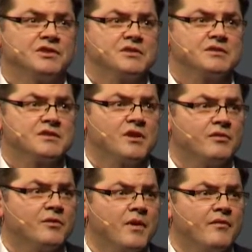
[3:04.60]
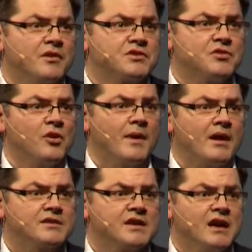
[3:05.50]
users over a very short
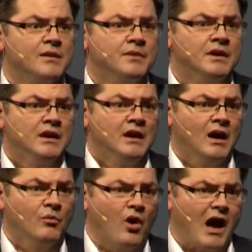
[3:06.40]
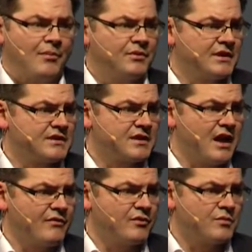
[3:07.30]
amount of time. And what happened is that
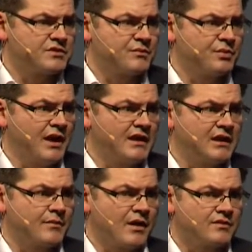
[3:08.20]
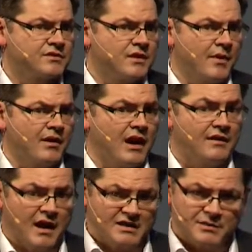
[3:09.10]
everyone was complaining about
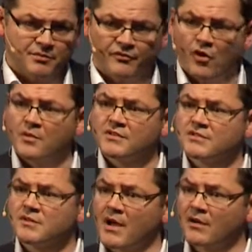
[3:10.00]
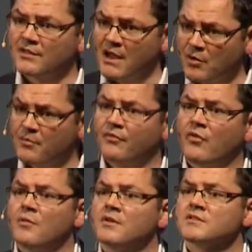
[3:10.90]
IT performance, about network
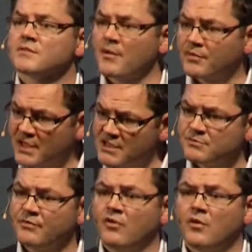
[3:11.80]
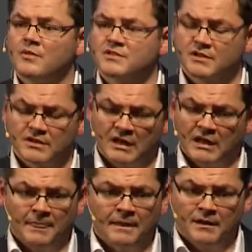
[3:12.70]
performance, about application performance, and
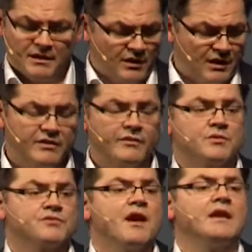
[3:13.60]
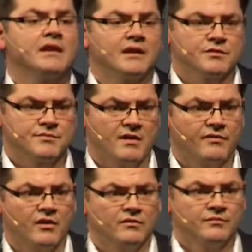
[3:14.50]
even if it was raining, it was my
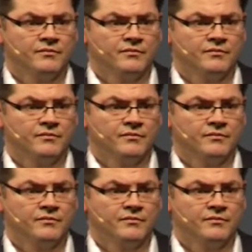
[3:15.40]
fault.